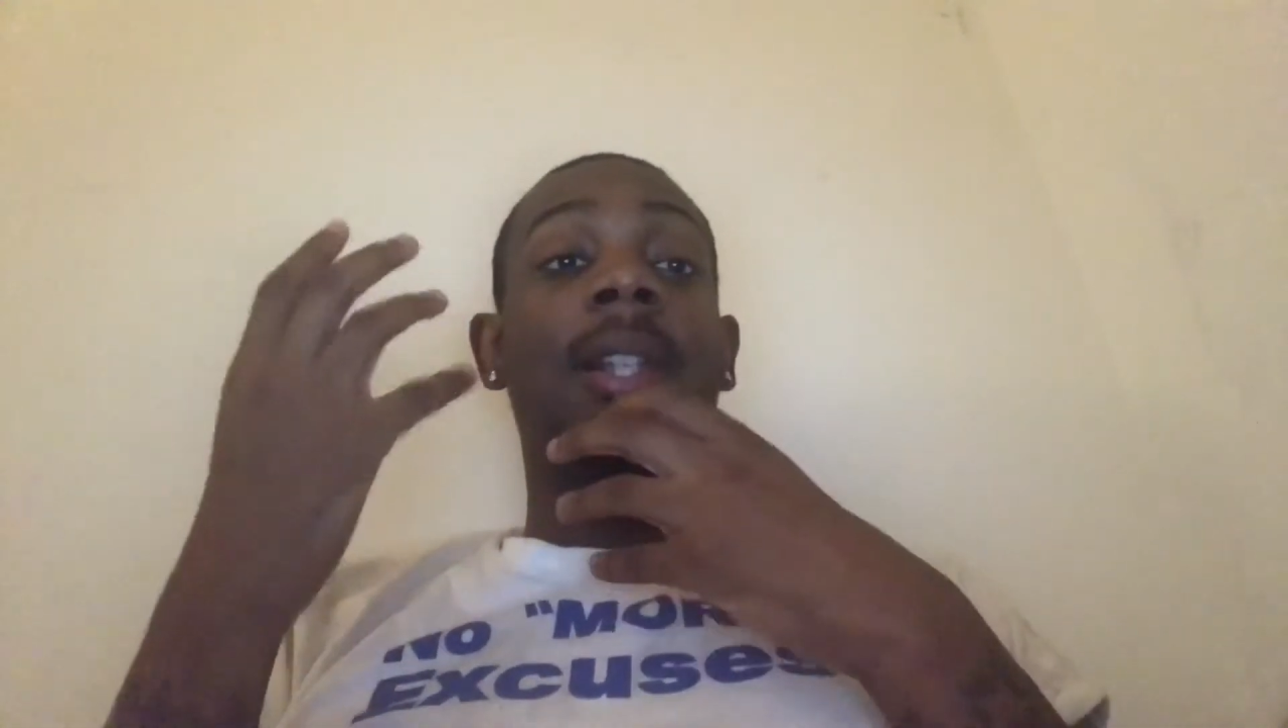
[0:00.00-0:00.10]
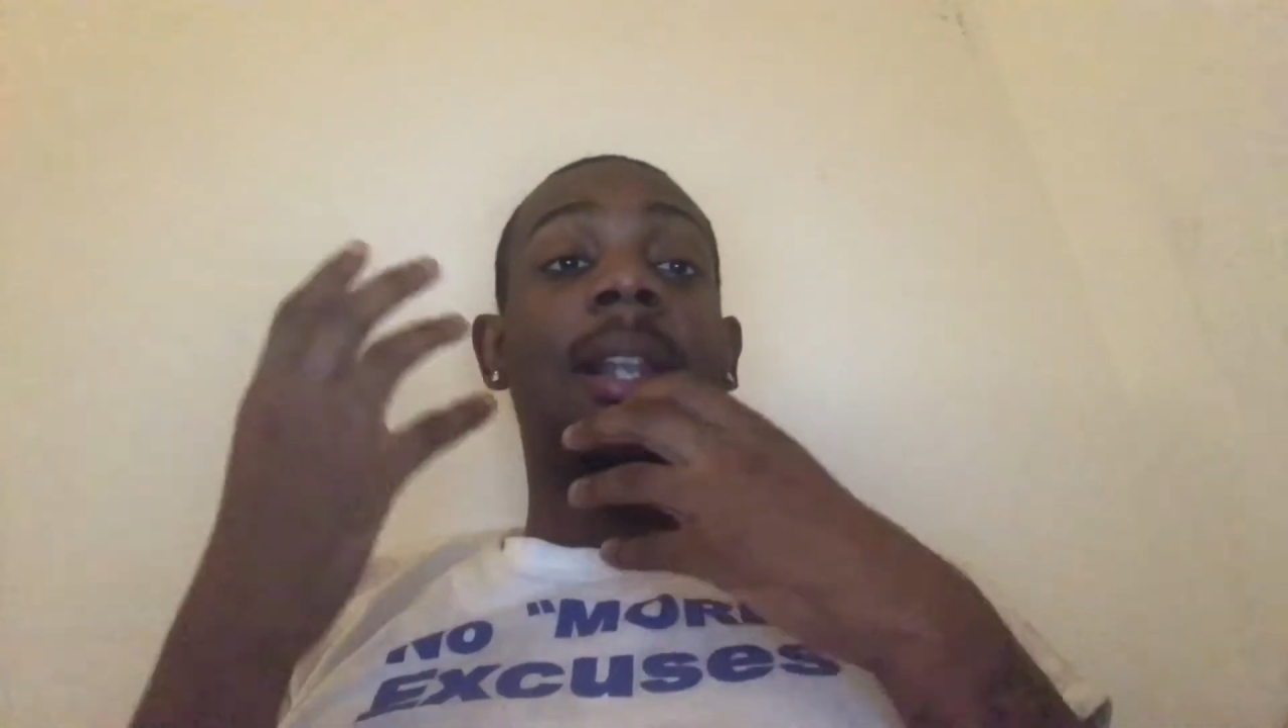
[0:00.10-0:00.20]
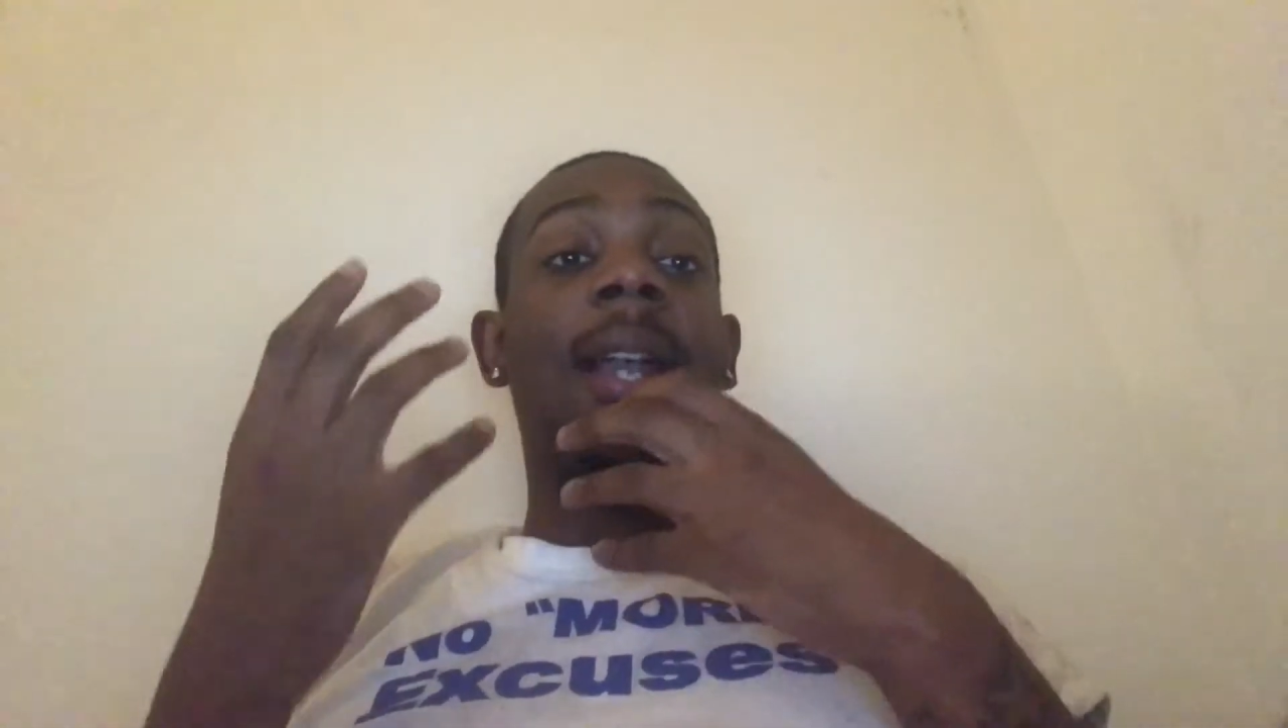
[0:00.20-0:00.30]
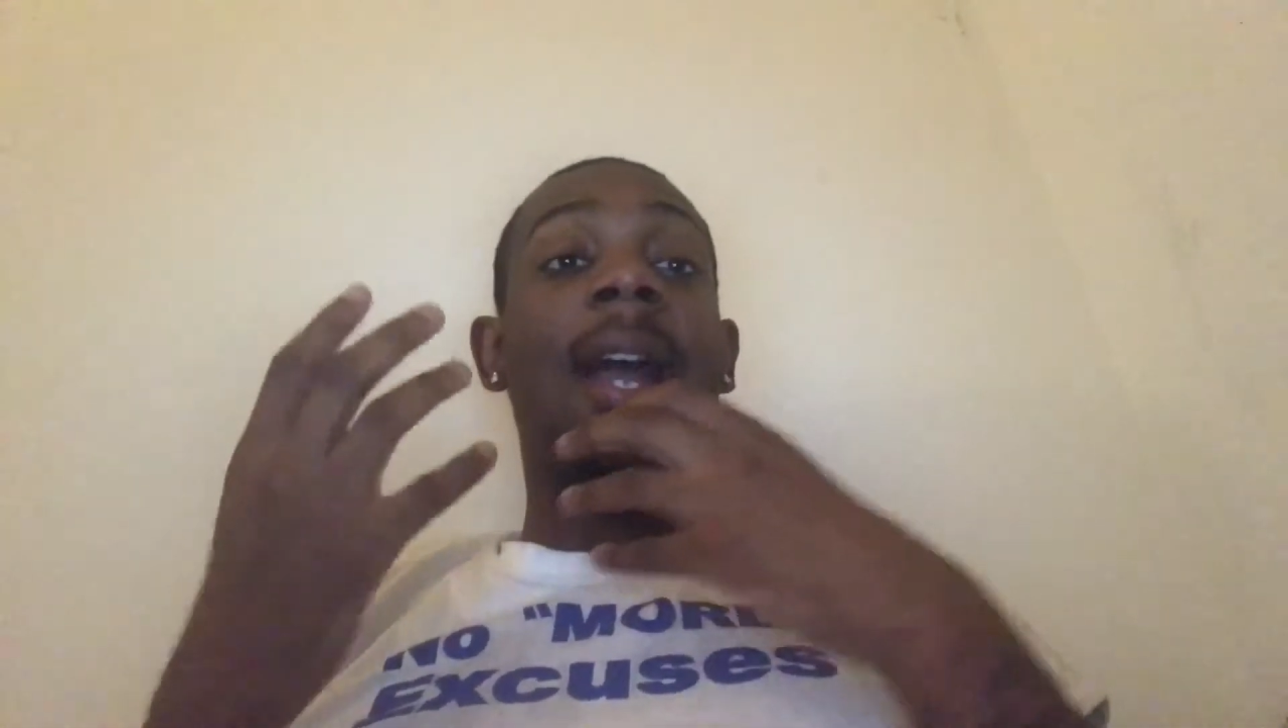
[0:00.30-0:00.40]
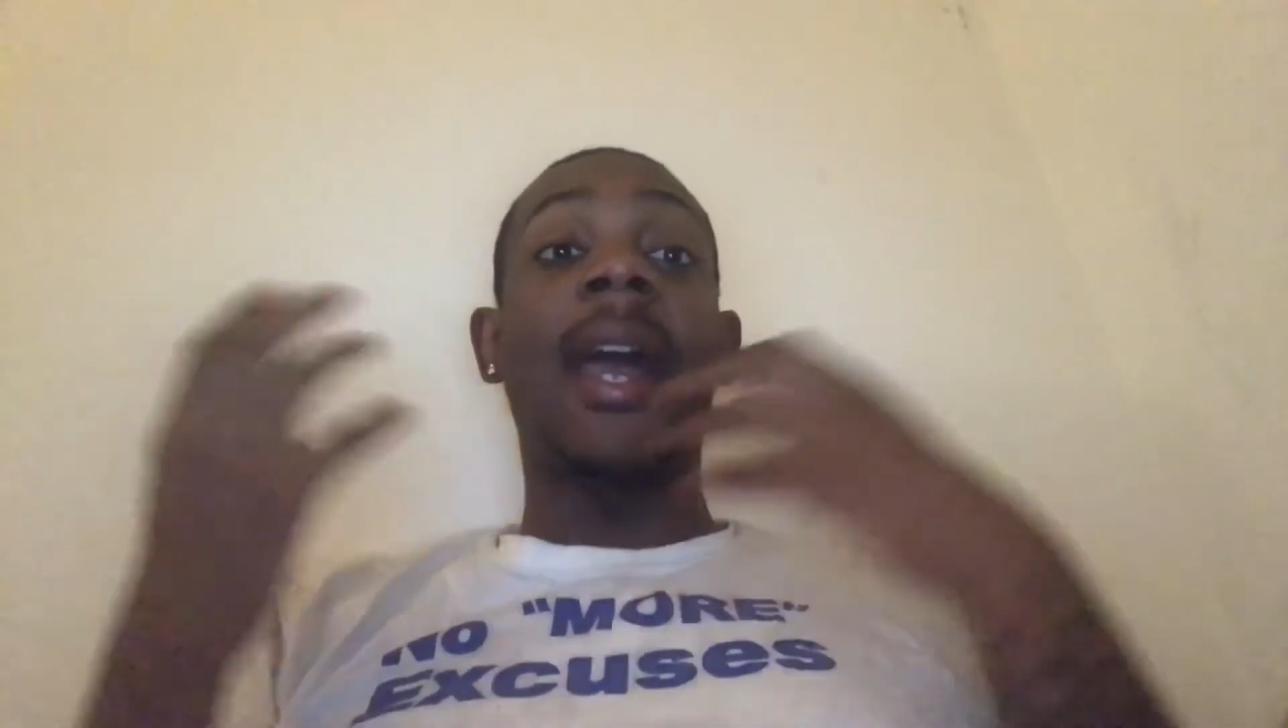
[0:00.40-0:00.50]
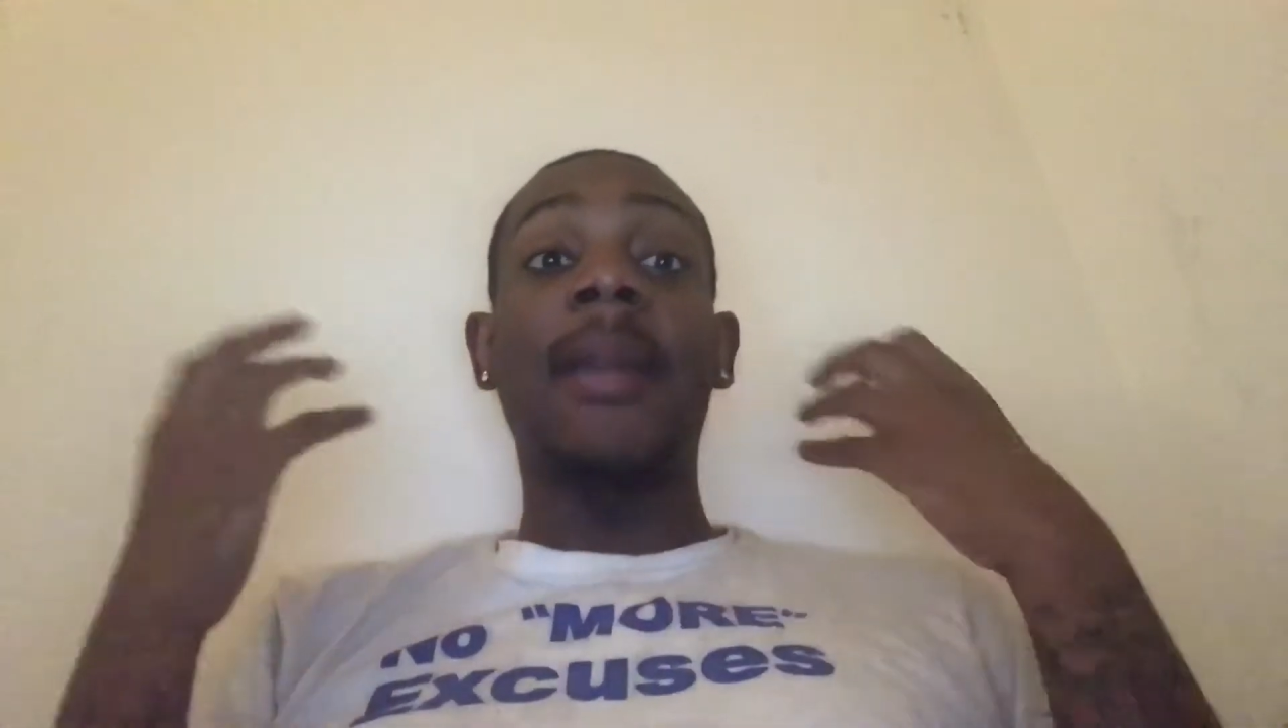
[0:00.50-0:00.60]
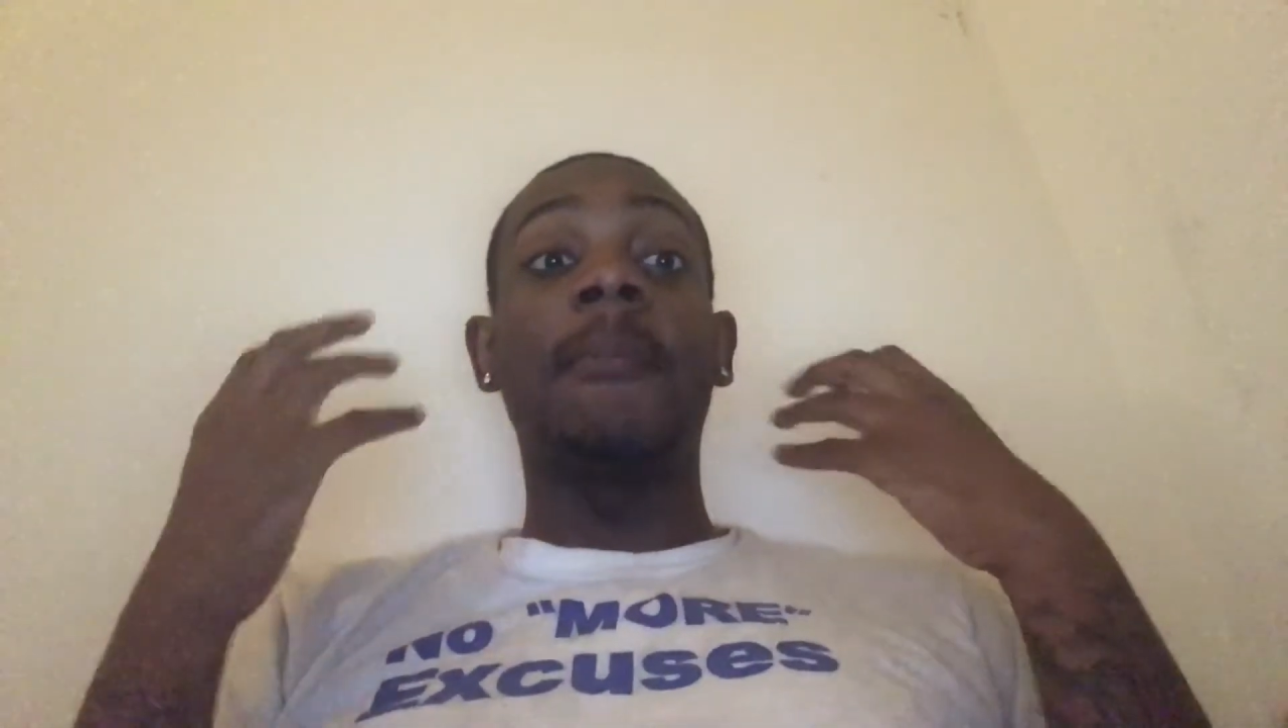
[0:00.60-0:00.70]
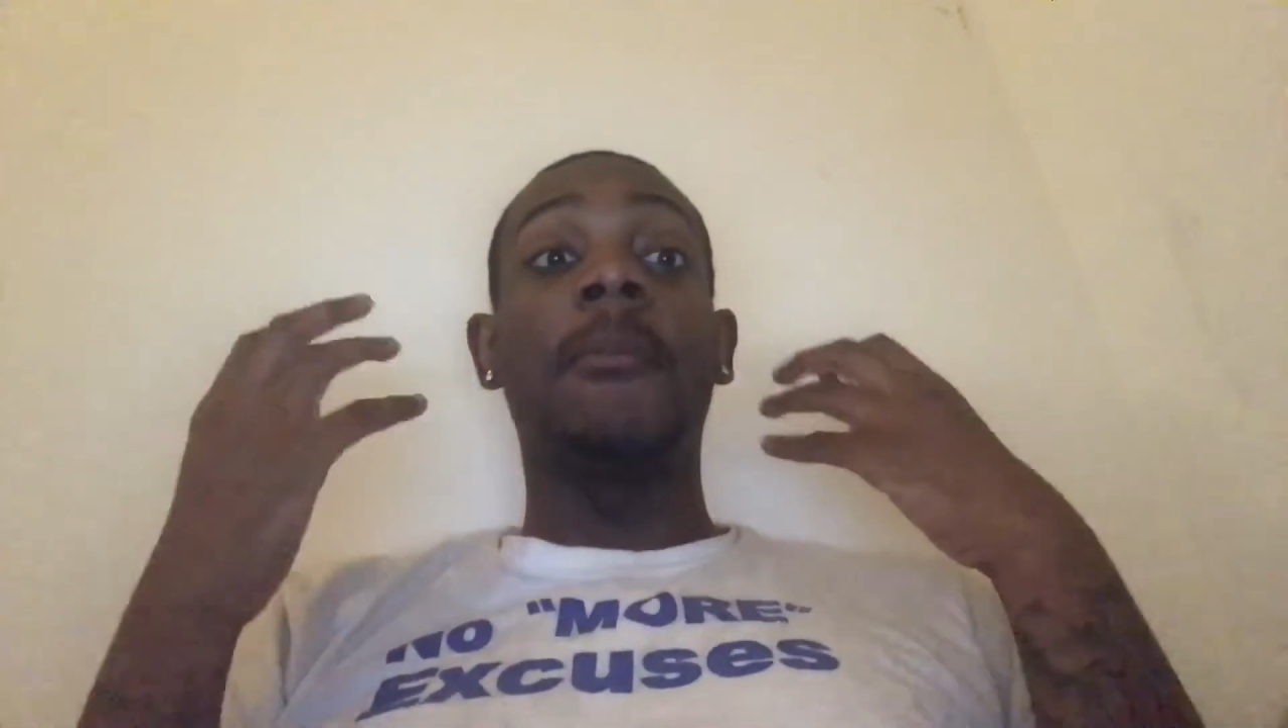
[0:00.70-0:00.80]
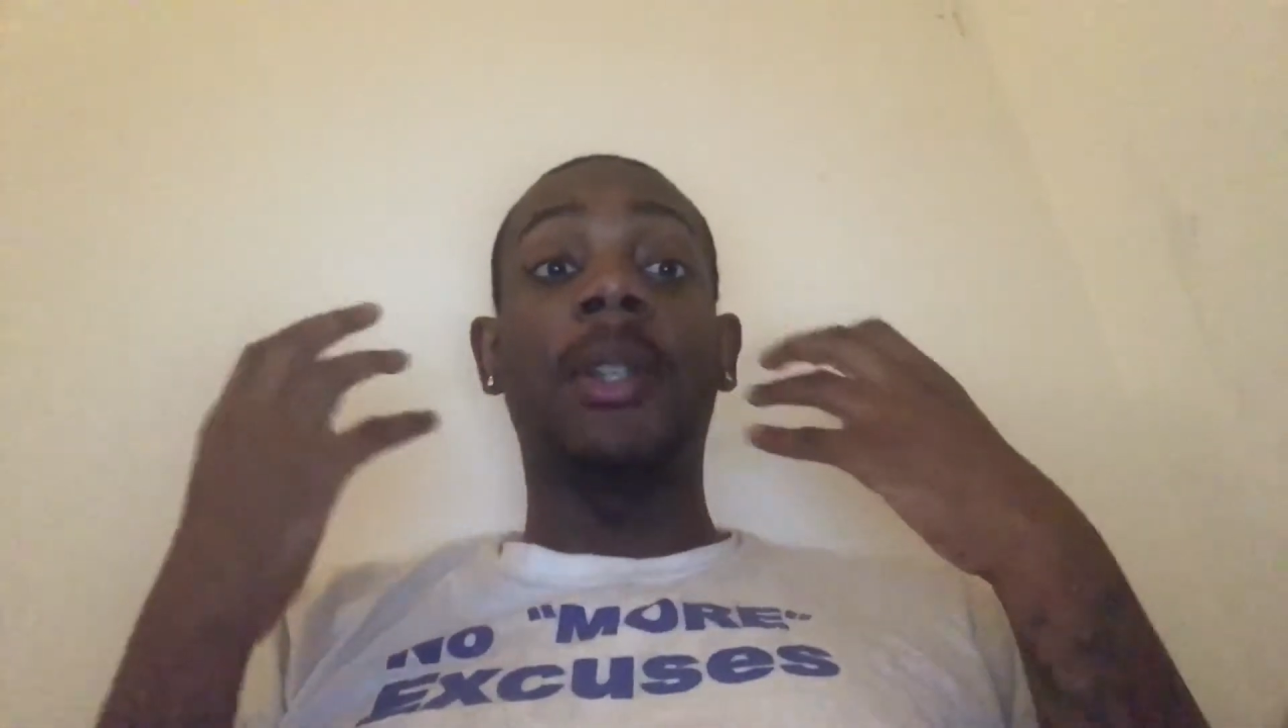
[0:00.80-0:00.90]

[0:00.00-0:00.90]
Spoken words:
like I'm